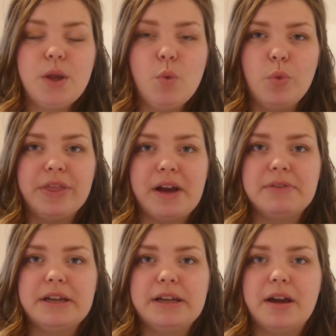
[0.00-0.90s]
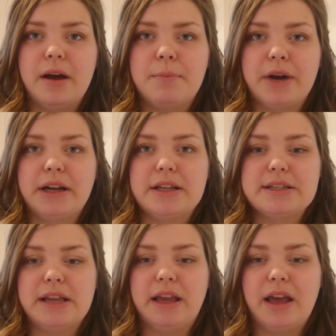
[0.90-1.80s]
with having a
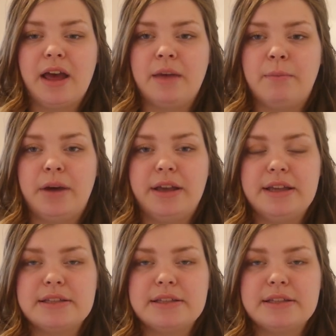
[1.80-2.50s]
pregnancy and my